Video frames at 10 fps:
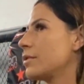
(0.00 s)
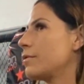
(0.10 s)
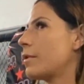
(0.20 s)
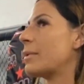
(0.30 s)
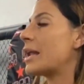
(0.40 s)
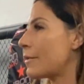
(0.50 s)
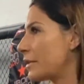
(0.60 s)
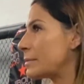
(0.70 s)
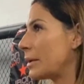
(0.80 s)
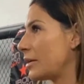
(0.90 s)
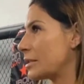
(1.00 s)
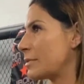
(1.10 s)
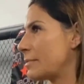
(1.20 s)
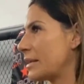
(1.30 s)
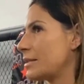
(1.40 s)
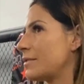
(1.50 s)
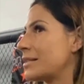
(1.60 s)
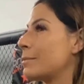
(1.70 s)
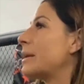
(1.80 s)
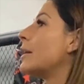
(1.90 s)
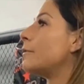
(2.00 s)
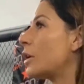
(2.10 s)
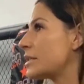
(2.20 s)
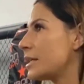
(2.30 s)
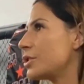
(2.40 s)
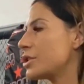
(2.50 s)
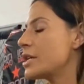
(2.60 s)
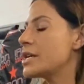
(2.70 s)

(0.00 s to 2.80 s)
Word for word: from a life experience perspective. That's a big advantage.